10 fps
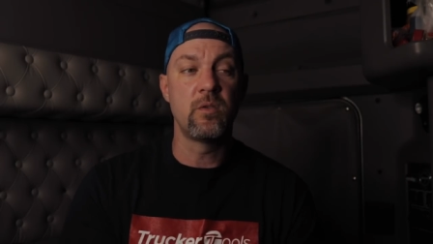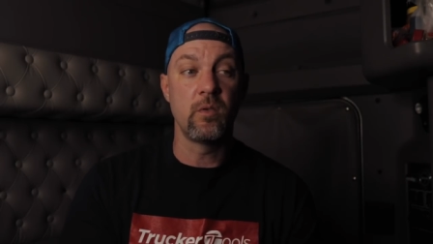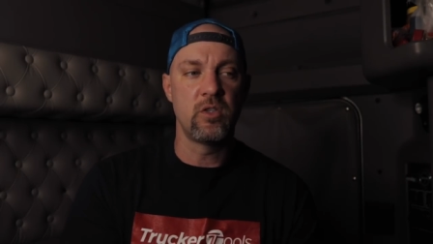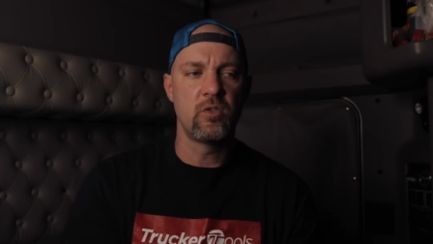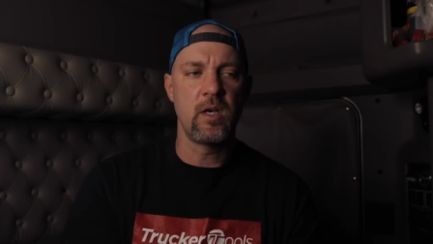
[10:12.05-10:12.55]

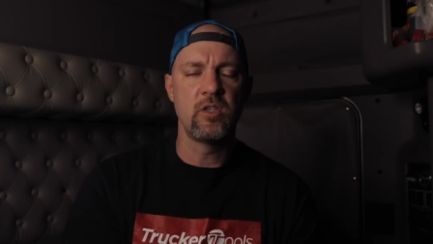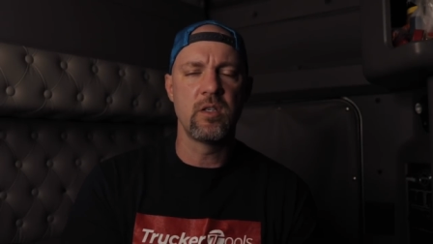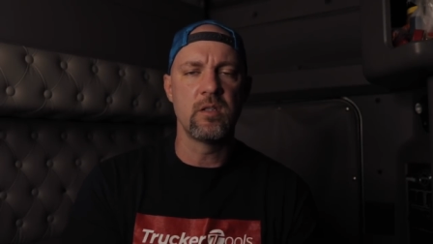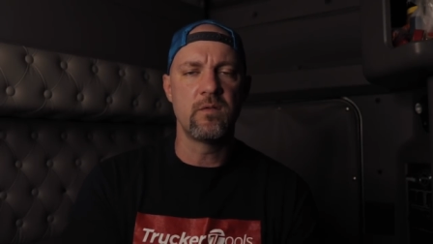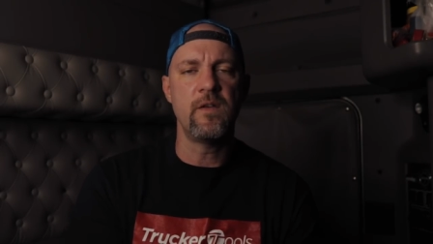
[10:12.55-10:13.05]
It's really
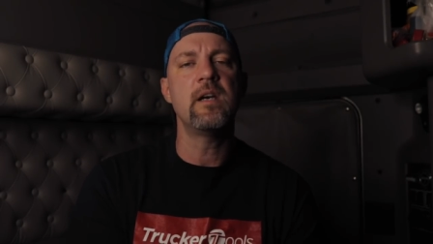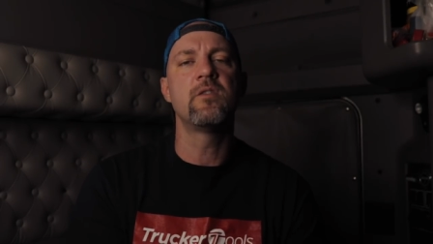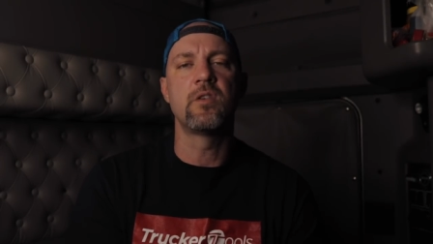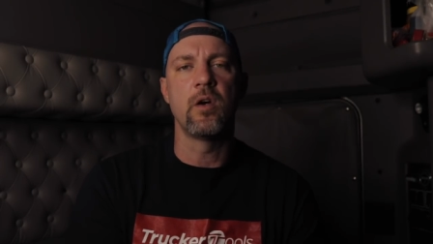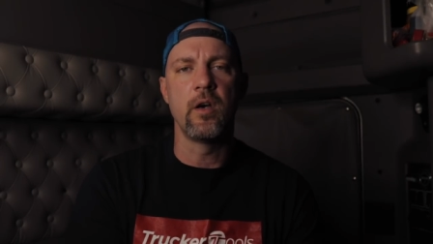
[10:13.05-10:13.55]
strange that this
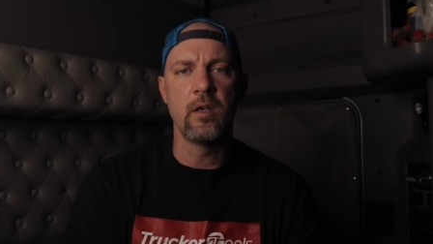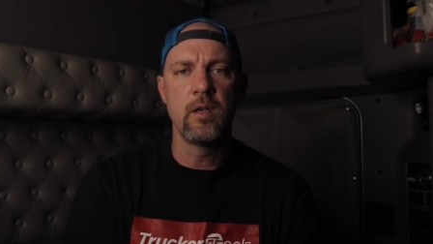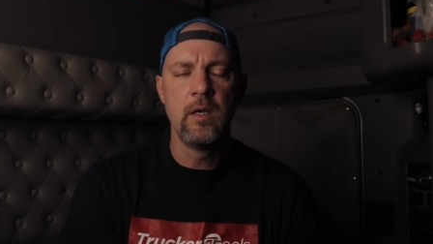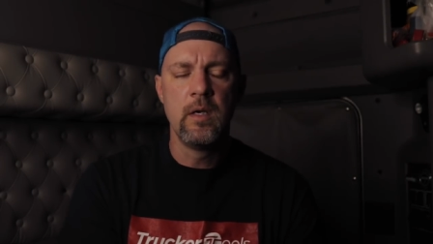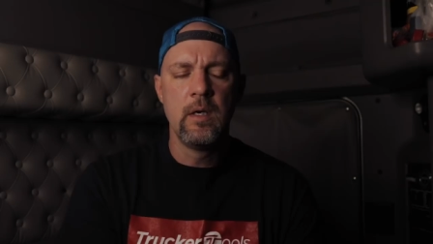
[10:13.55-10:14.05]
fire
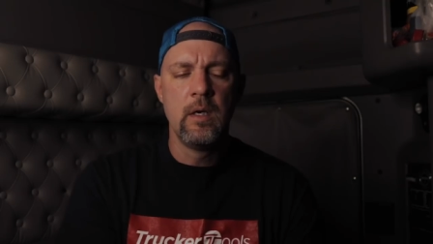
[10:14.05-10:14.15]
started.